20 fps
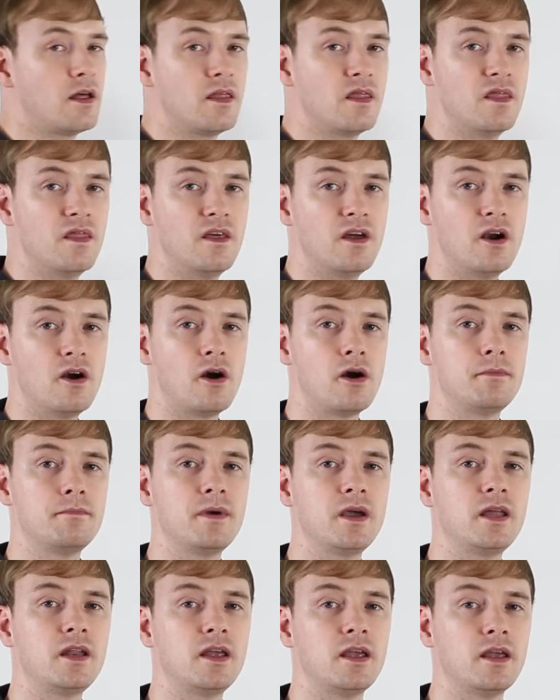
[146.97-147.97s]
There are
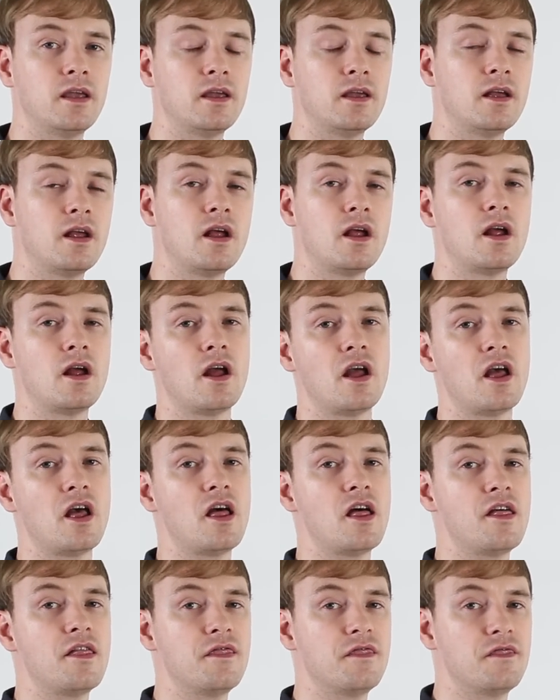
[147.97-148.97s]
many.
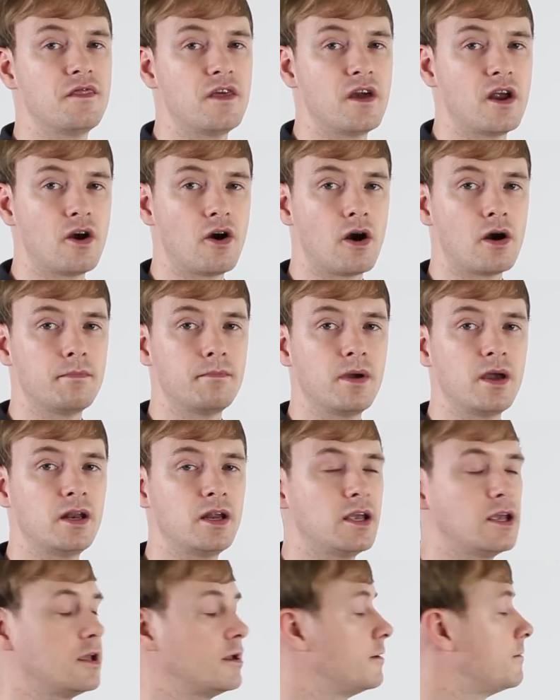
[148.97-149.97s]
There are
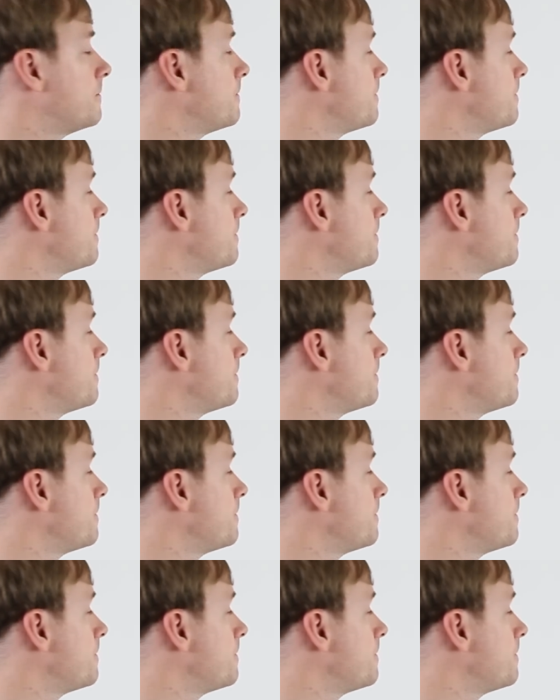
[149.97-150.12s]
many.